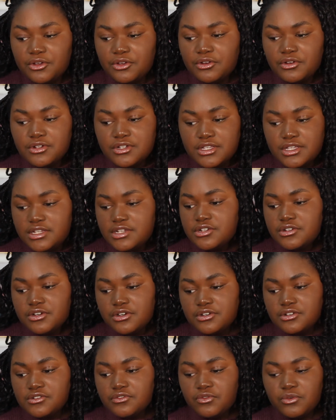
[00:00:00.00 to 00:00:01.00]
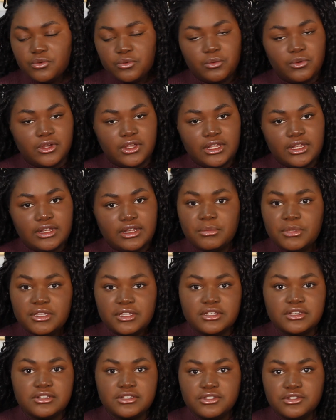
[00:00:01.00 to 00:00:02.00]
Your teachers, for one,
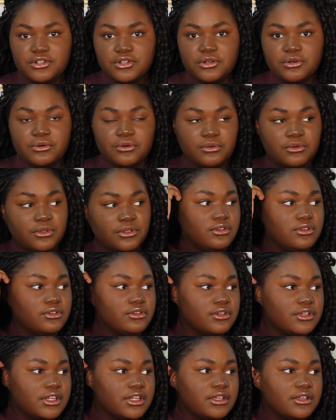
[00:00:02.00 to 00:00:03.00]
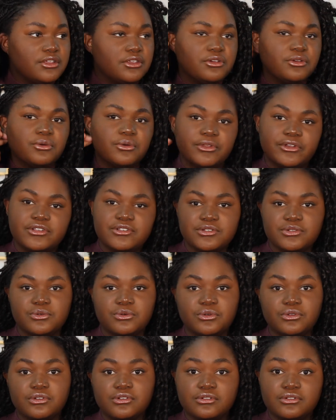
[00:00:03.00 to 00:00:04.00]
because you're going to
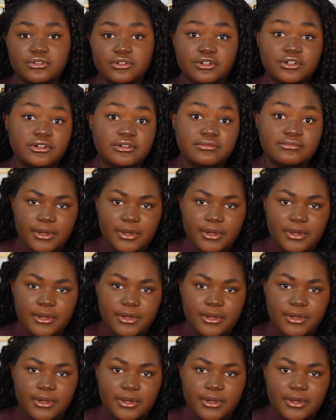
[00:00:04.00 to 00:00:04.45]
school to learn,